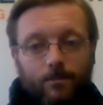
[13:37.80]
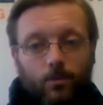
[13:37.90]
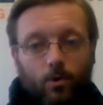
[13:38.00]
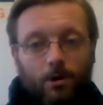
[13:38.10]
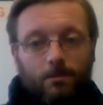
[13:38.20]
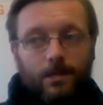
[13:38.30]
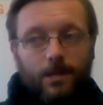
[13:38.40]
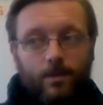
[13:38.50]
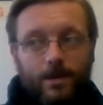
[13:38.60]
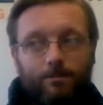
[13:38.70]
Normally
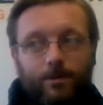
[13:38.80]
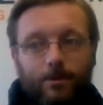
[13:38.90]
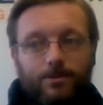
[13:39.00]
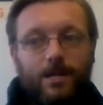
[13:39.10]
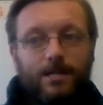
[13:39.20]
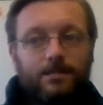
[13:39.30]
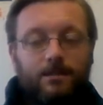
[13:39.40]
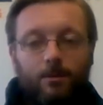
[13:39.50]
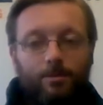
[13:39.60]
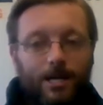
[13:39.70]
we can process,
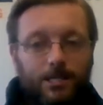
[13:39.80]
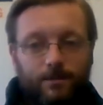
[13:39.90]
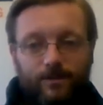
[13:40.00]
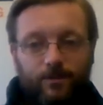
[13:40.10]
approximately